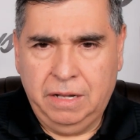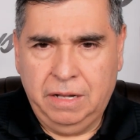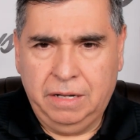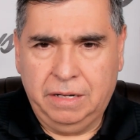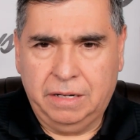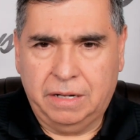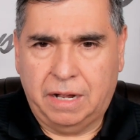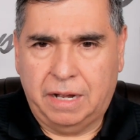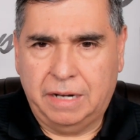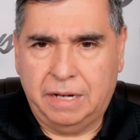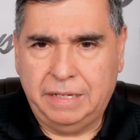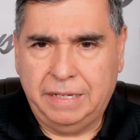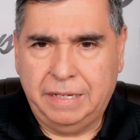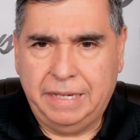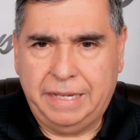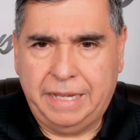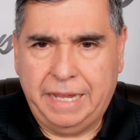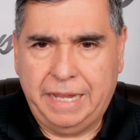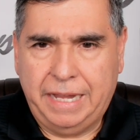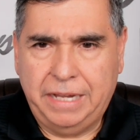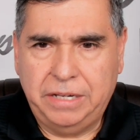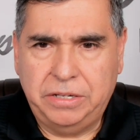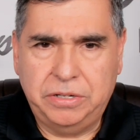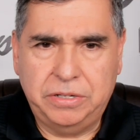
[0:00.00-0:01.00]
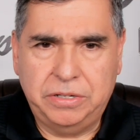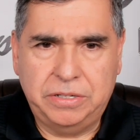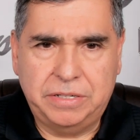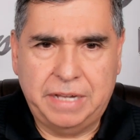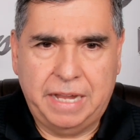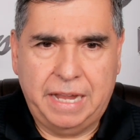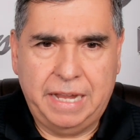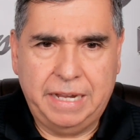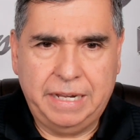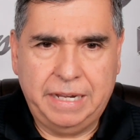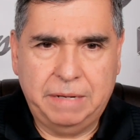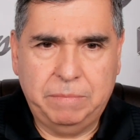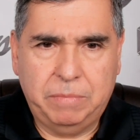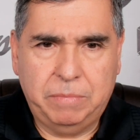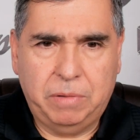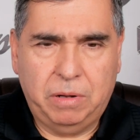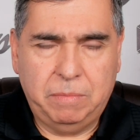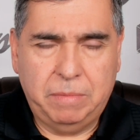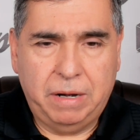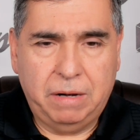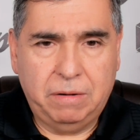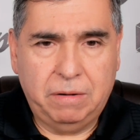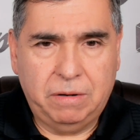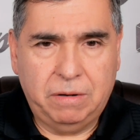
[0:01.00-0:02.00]
Conley, Gay, Zhang, and
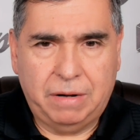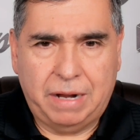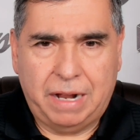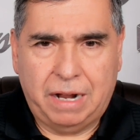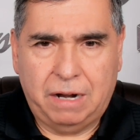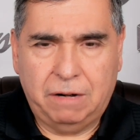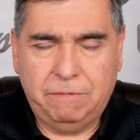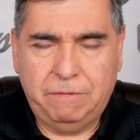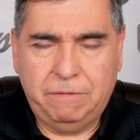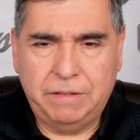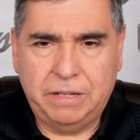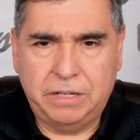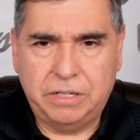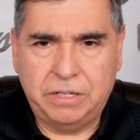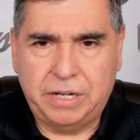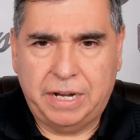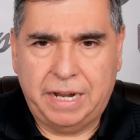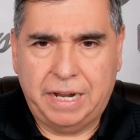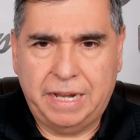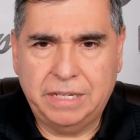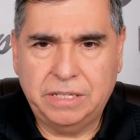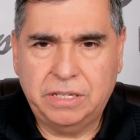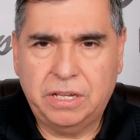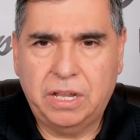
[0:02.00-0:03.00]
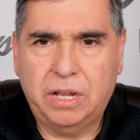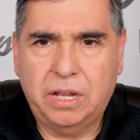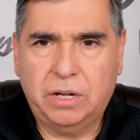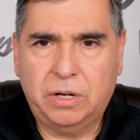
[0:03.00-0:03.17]
Balmero out for the Jazz.